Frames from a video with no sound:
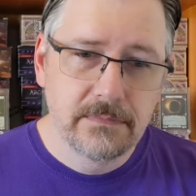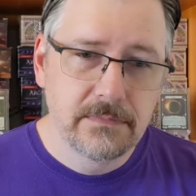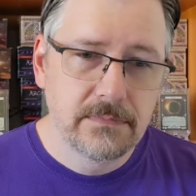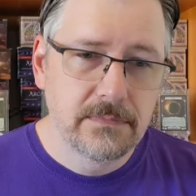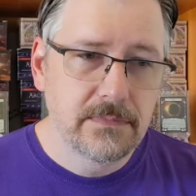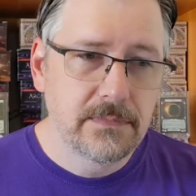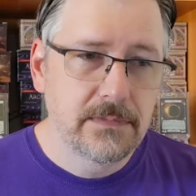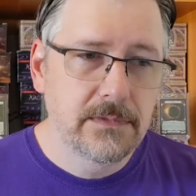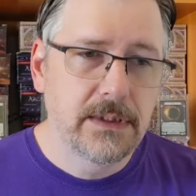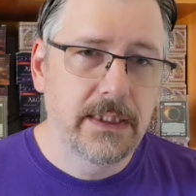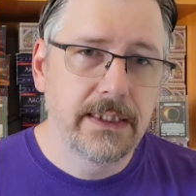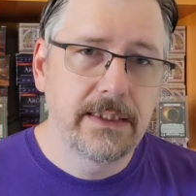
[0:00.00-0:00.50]

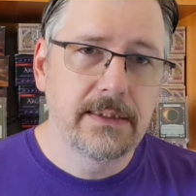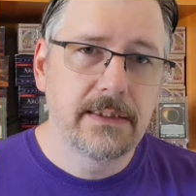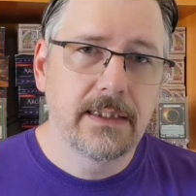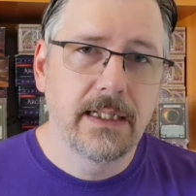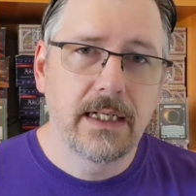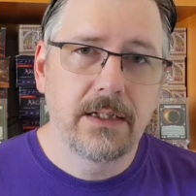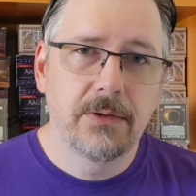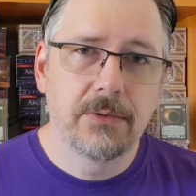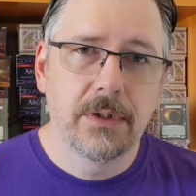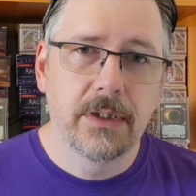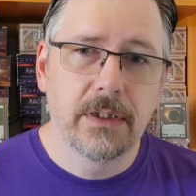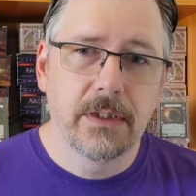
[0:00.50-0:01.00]
takes a lot
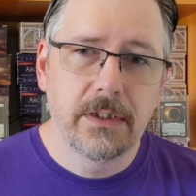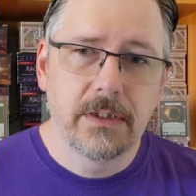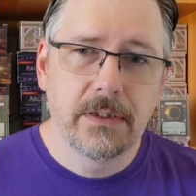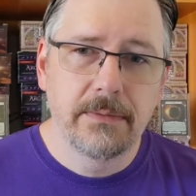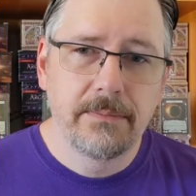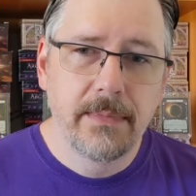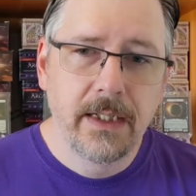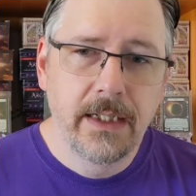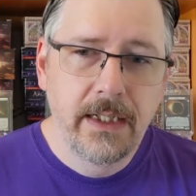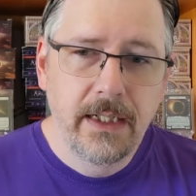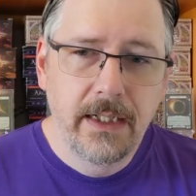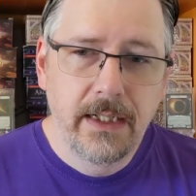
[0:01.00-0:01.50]
of work
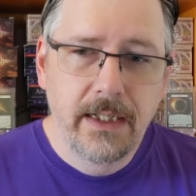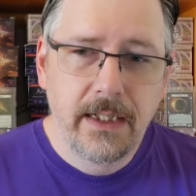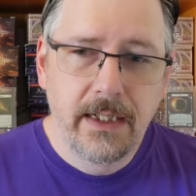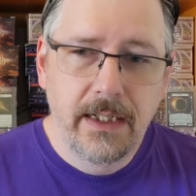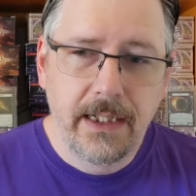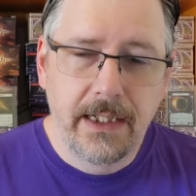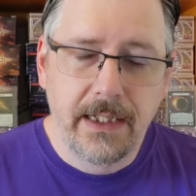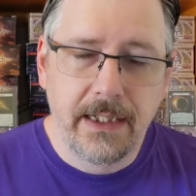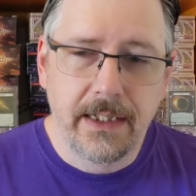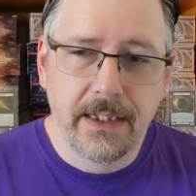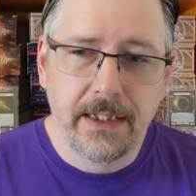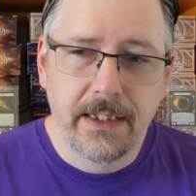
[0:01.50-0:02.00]

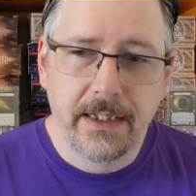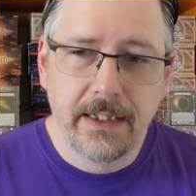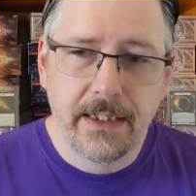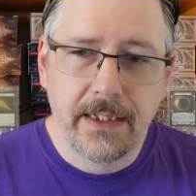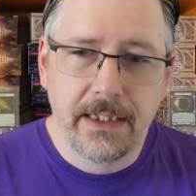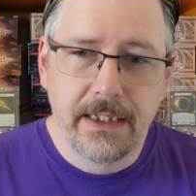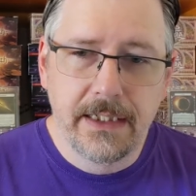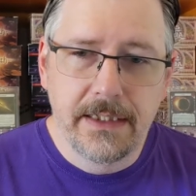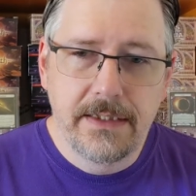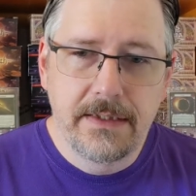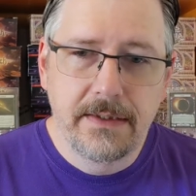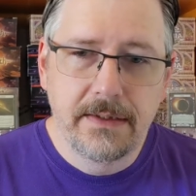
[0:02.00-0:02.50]

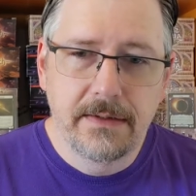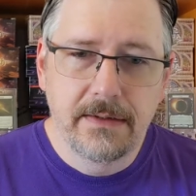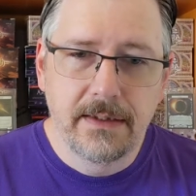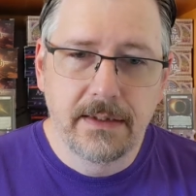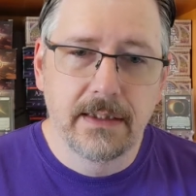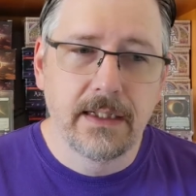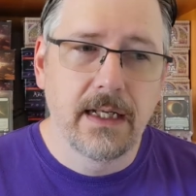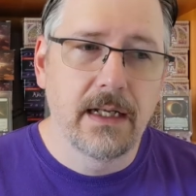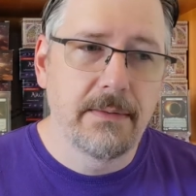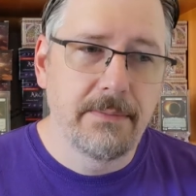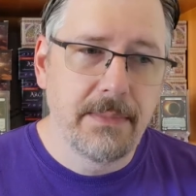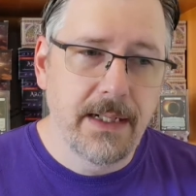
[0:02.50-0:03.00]
and a
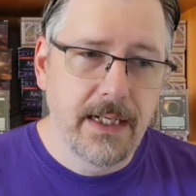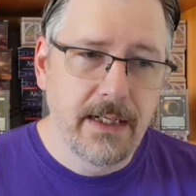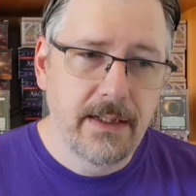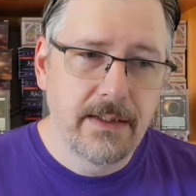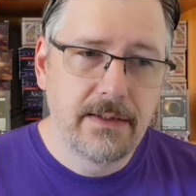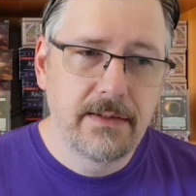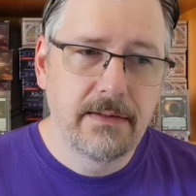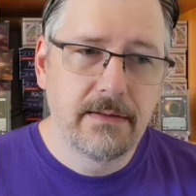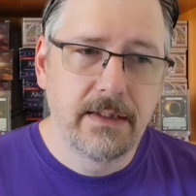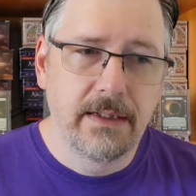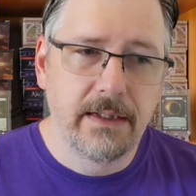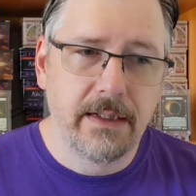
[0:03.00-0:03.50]
lot of
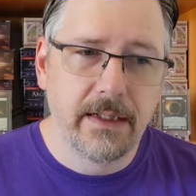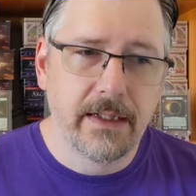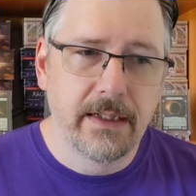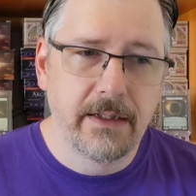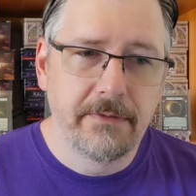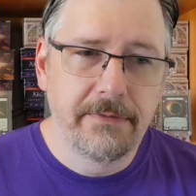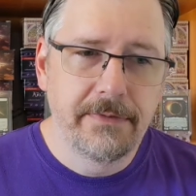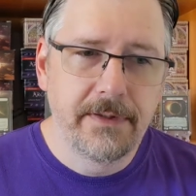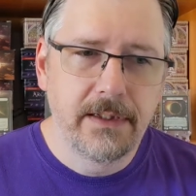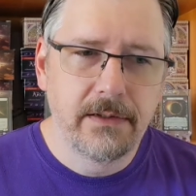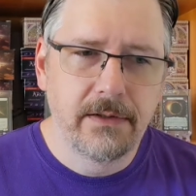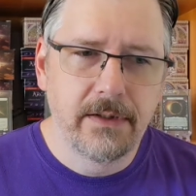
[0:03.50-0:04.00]
math. And
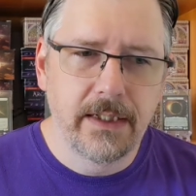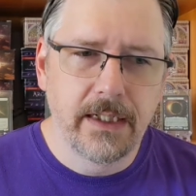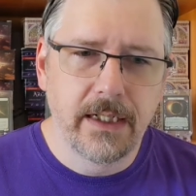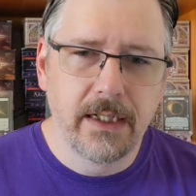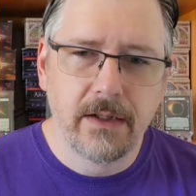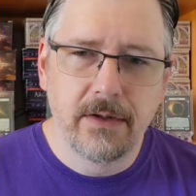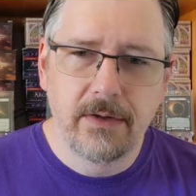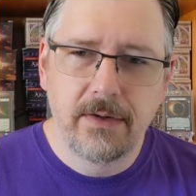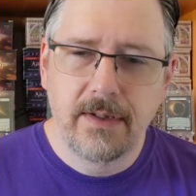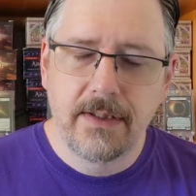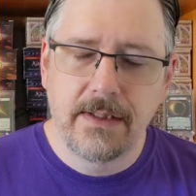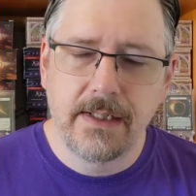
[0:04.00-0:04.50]
figuring
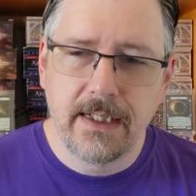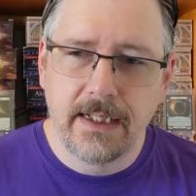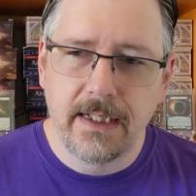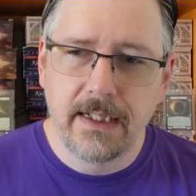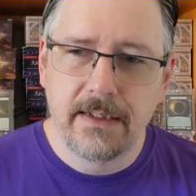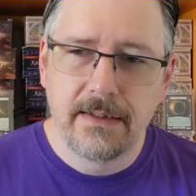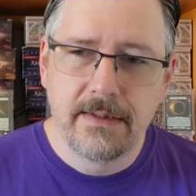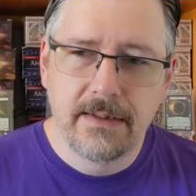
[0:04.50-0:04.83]
out that,